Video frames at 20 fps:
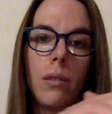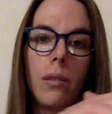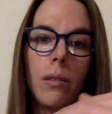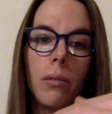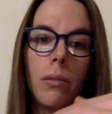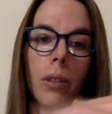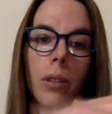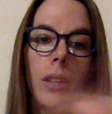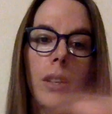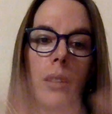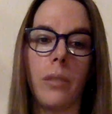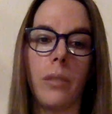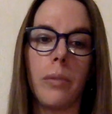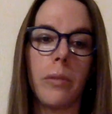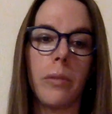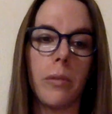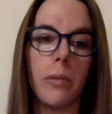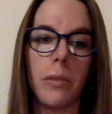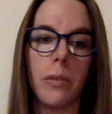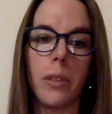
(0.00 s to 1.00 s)
going to loop
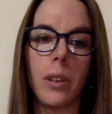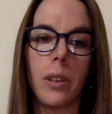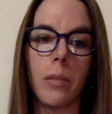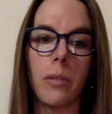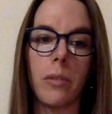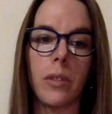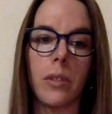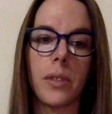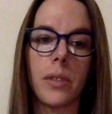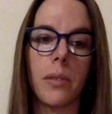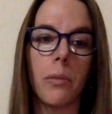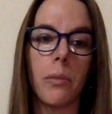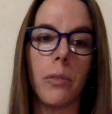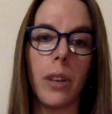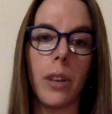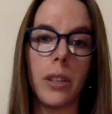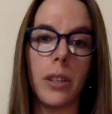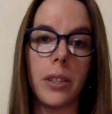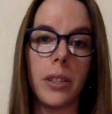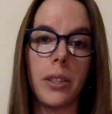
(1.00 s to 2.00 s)
through the numbers from
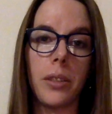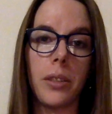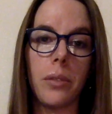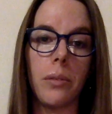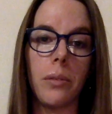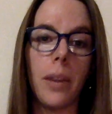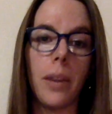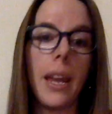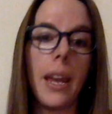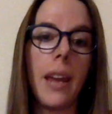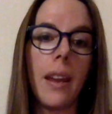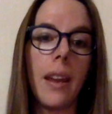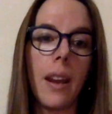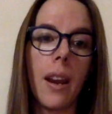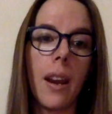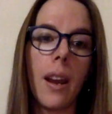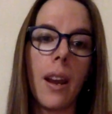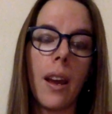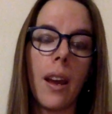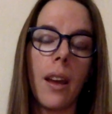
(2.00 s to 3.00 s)
1 to
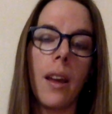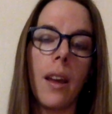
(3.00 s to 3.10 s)
n,